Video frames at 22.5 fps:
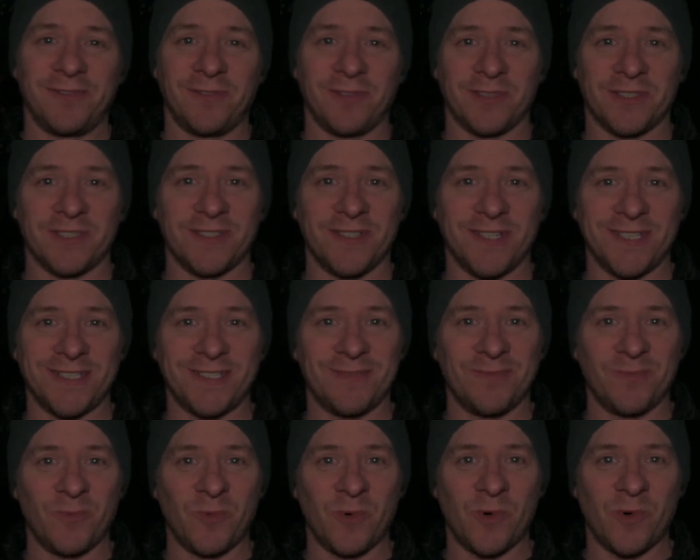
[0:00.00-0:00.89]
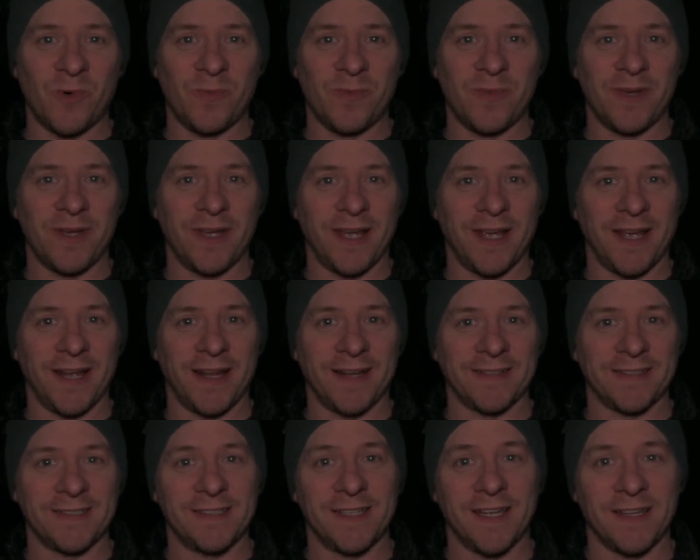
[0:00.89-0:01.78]
where it's nice and warm
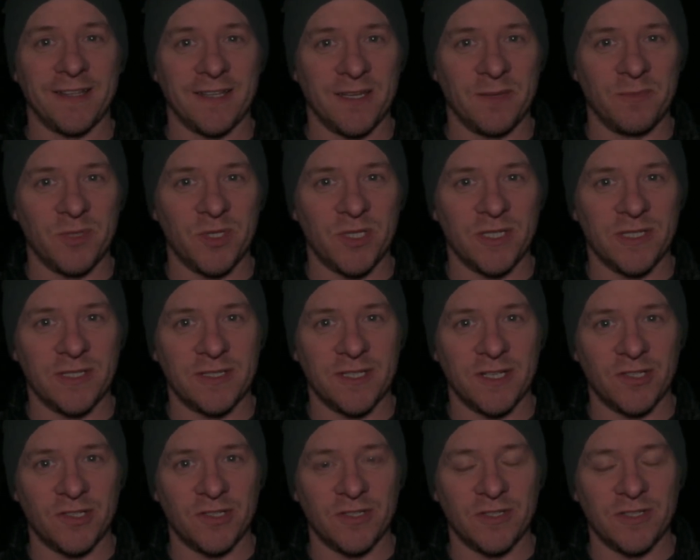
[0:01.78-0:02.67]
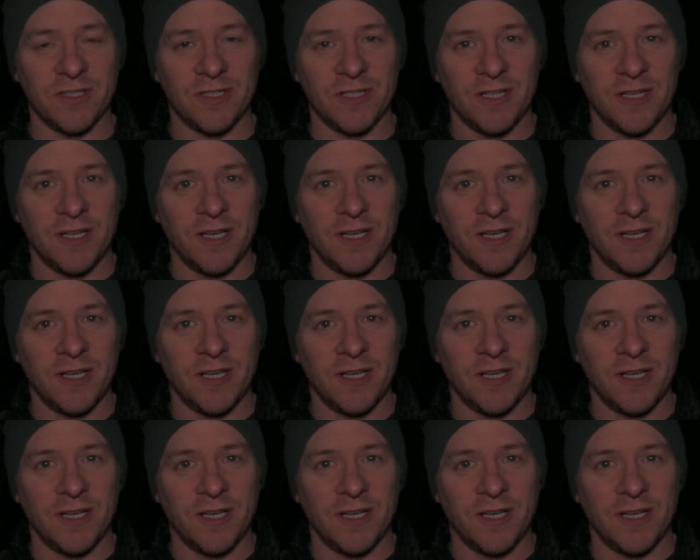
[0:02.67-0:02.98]
and start the imaging session.